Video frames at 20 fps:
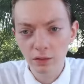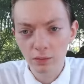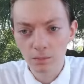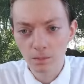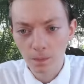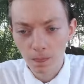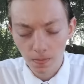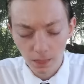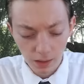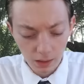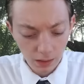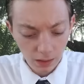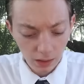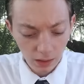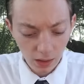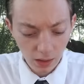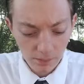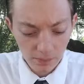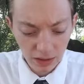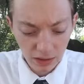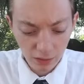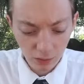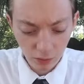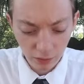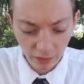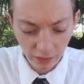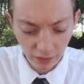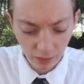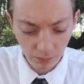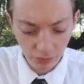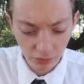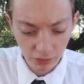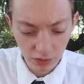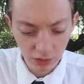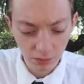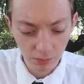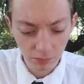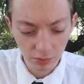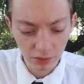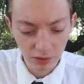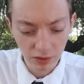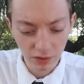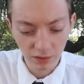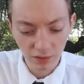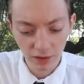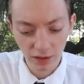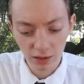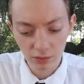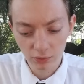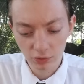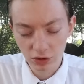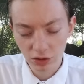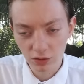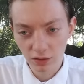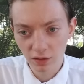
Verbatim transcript: And I mean, it looks like a pretty complete sandwich.